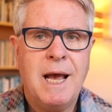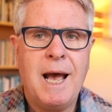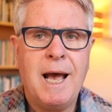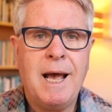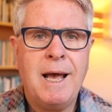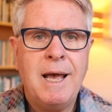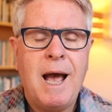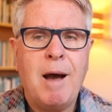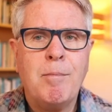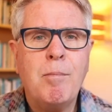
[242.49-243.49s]
are
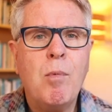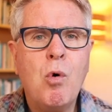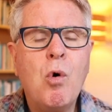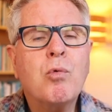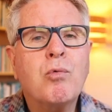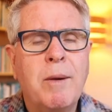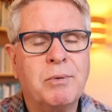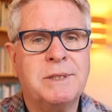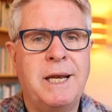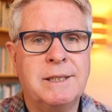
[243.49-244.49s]
more
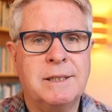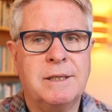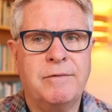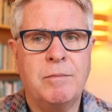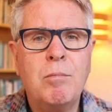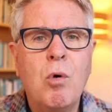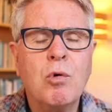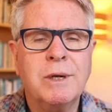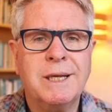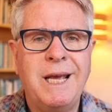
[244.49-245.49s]
representative and
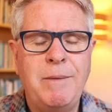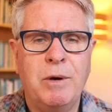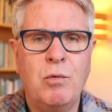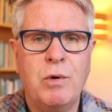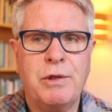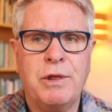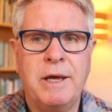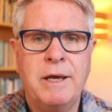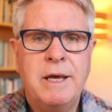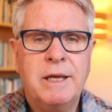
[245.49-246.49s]
more in keeping with
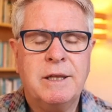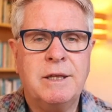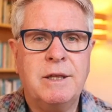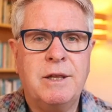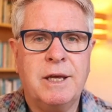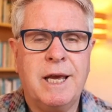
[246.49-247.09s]
the